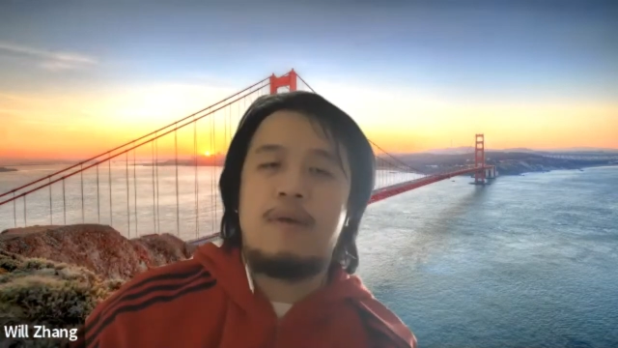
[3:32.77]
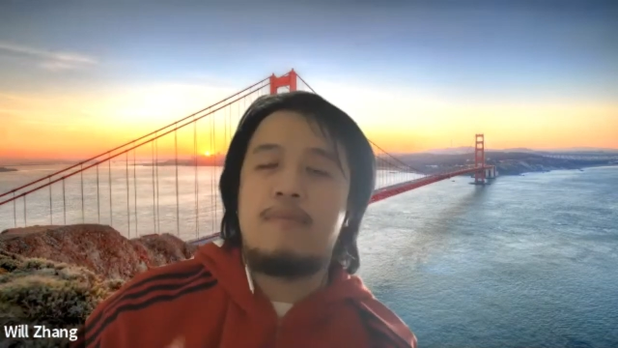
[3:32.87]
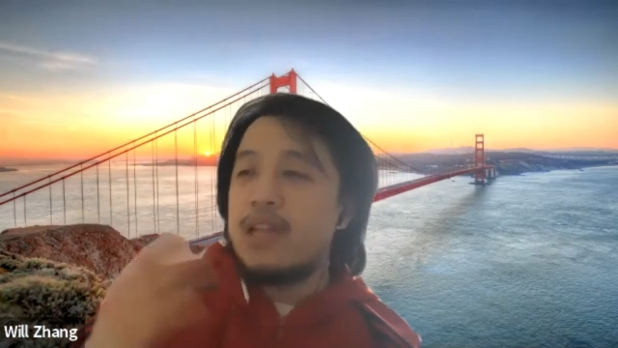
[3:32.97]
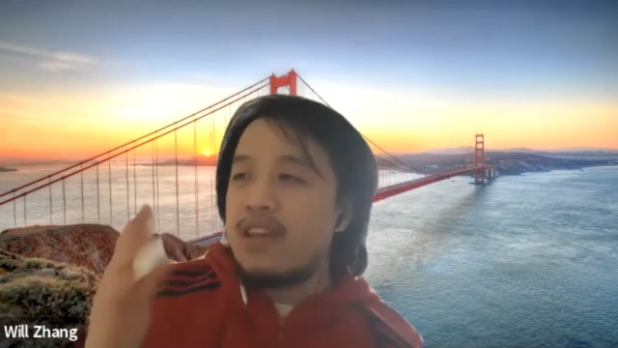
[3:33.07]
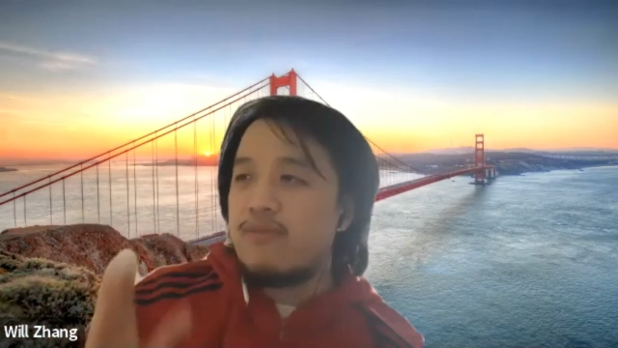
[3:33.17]

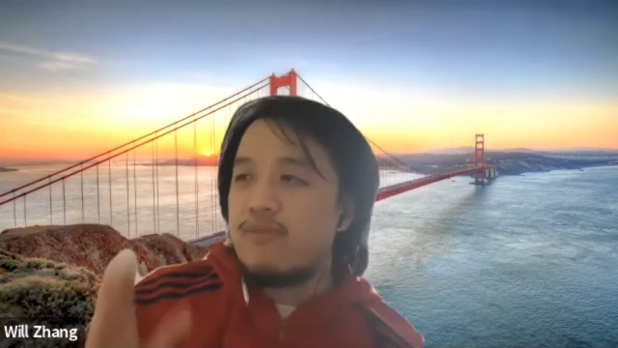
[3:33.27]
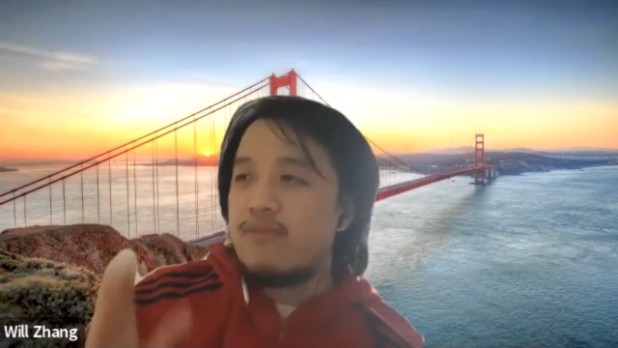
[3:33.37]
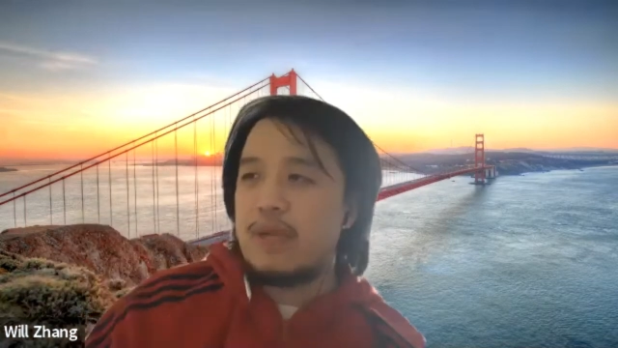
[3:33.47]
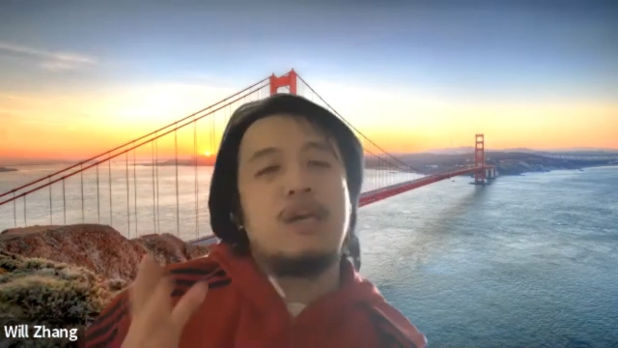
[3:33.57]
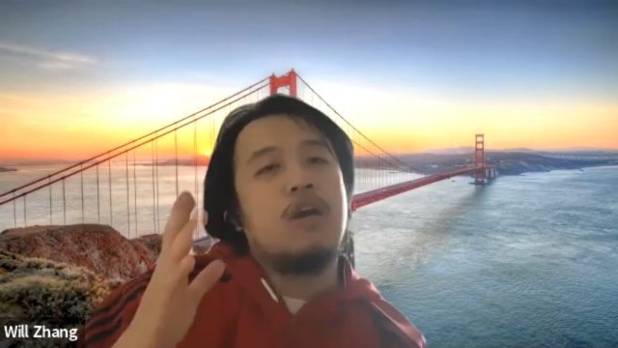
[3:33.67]
And believe
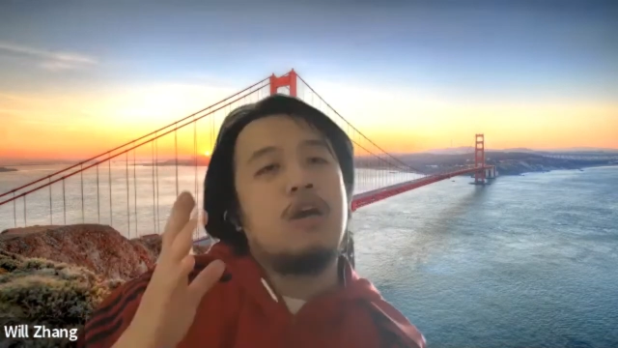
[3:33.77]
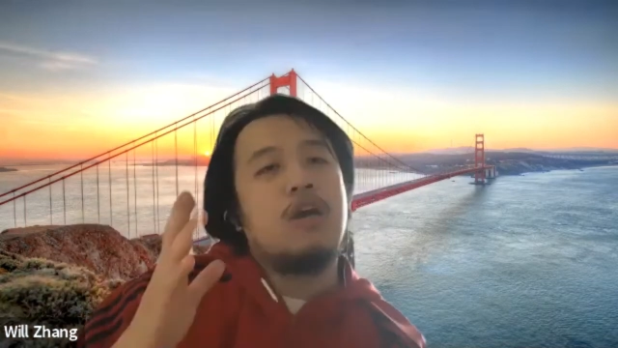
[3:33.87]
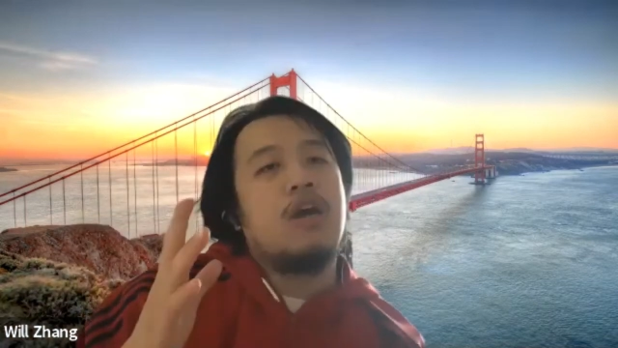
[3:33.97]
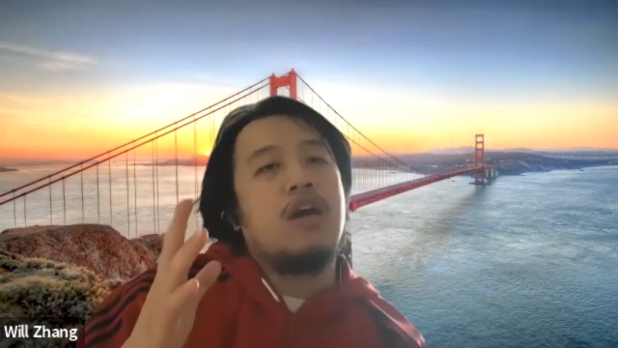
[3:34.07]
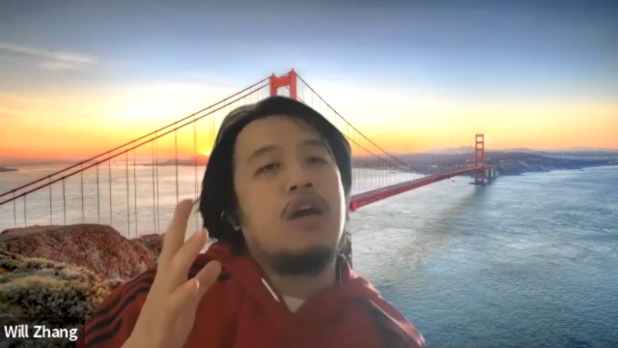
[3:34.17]
me,
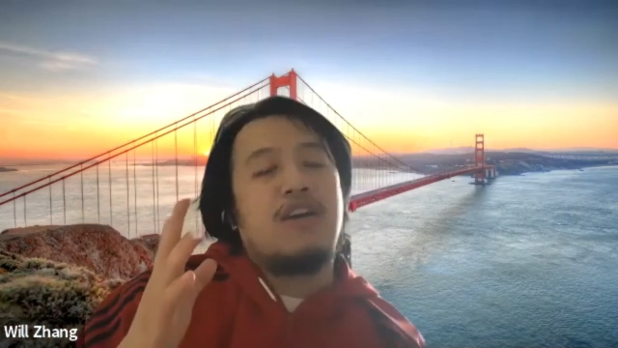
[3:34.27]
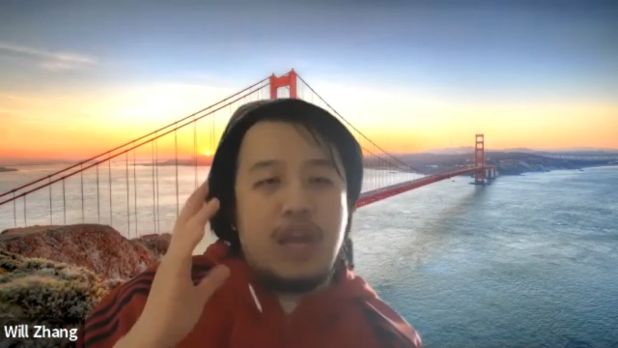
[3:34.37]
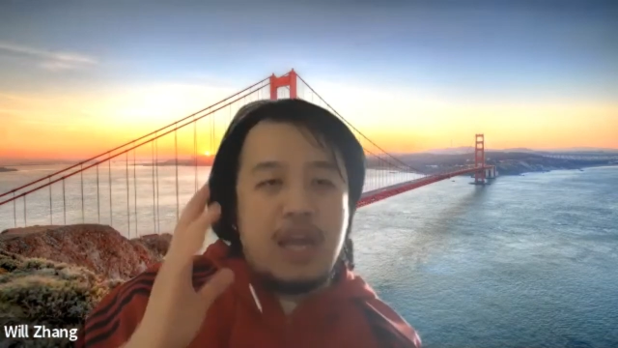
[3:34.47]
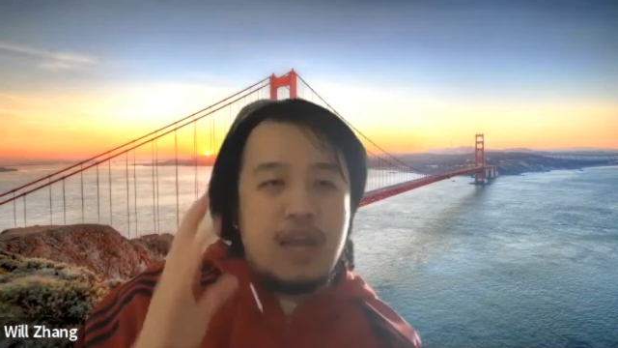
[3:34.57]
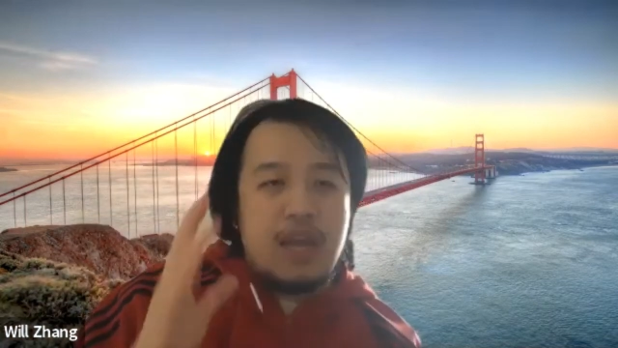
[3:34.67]
if
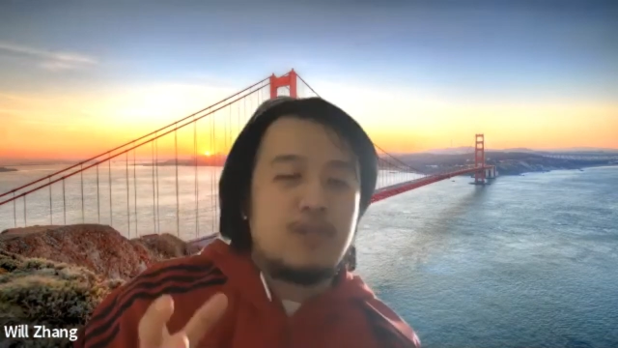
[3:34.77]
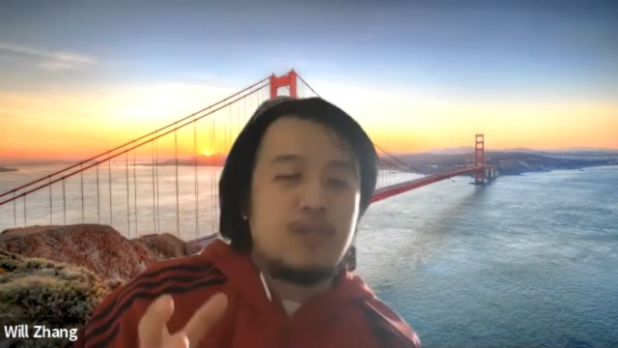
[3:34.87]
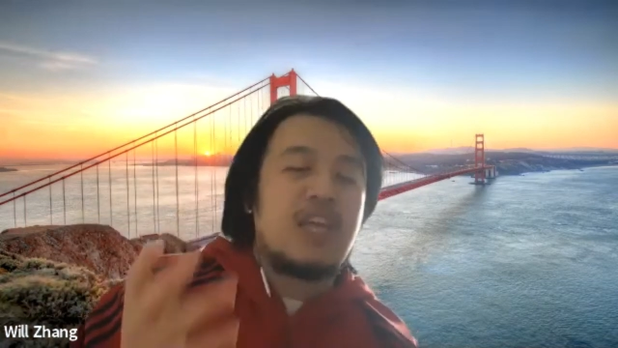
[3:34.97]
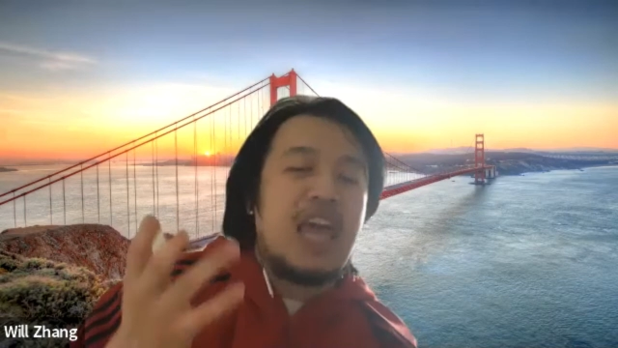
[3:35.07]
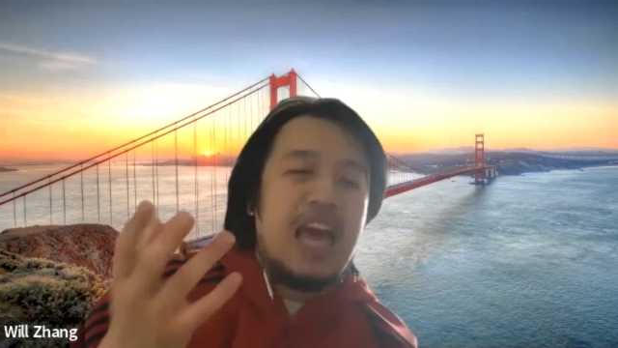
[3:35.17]
you're able to
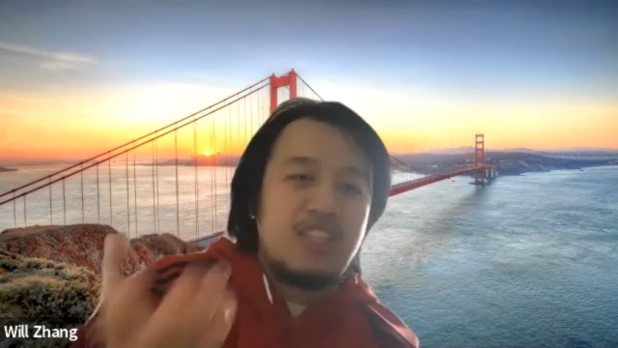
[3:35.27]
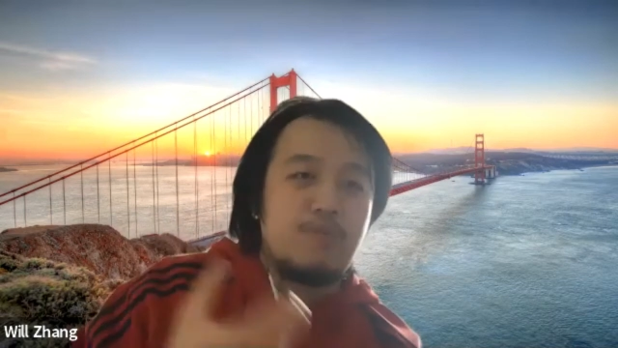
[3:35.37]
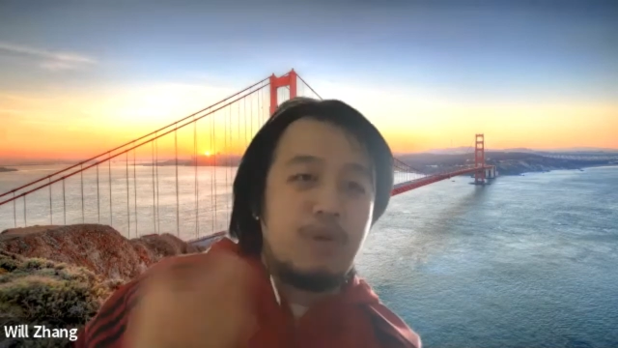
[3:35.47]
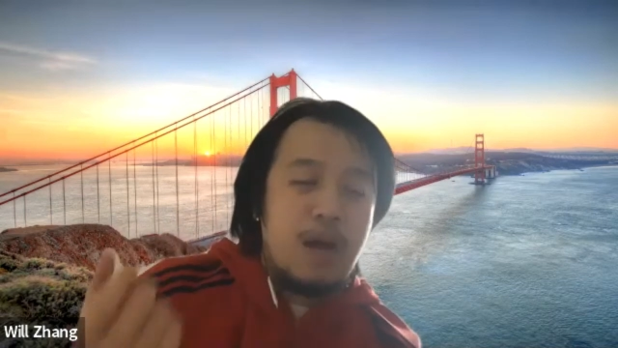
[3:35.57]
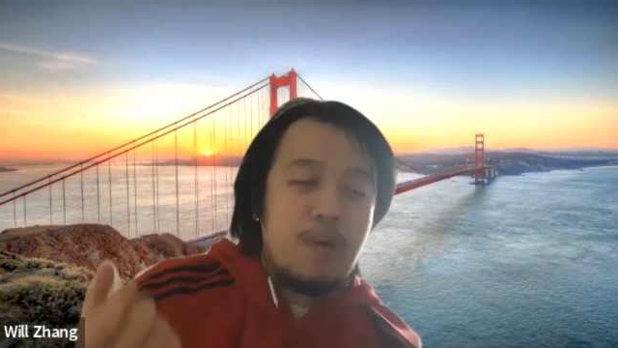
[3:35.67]
catch
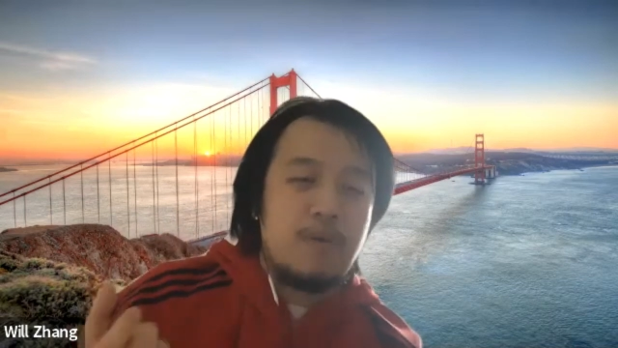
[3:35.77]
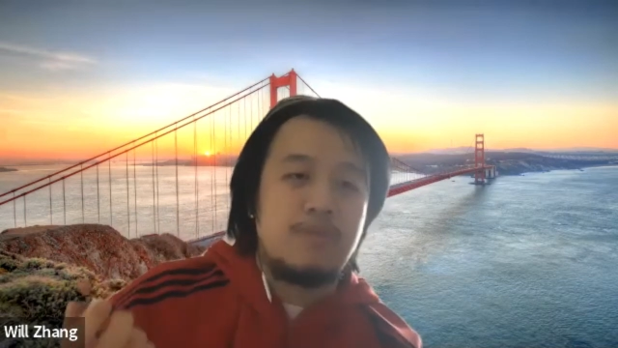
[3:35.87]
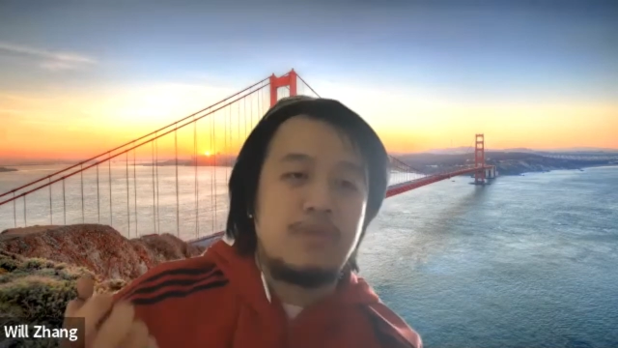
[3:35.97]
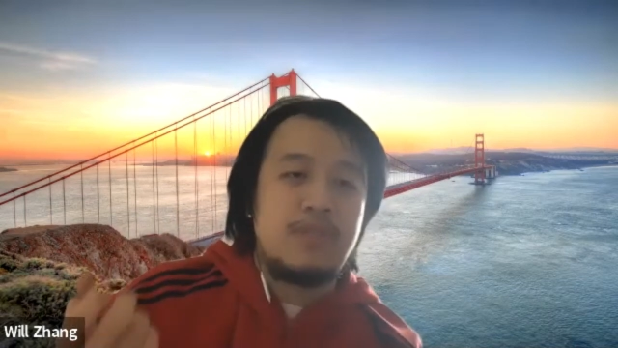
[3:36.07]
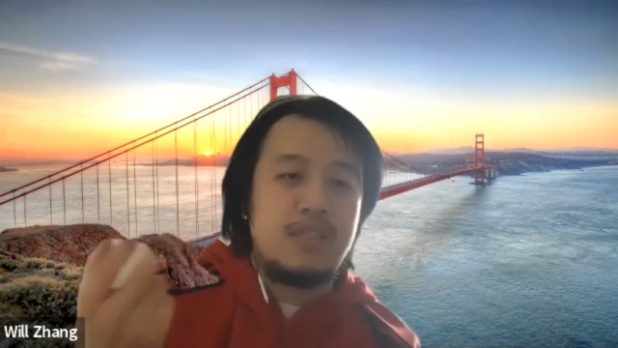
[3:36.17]
those
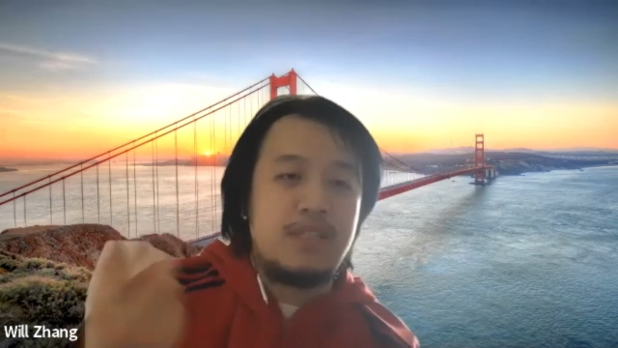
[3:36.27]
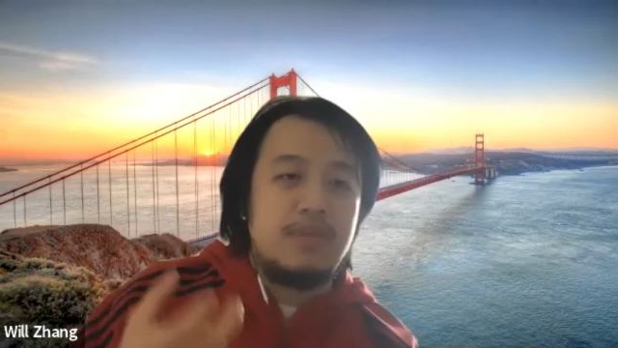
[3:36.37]
problems,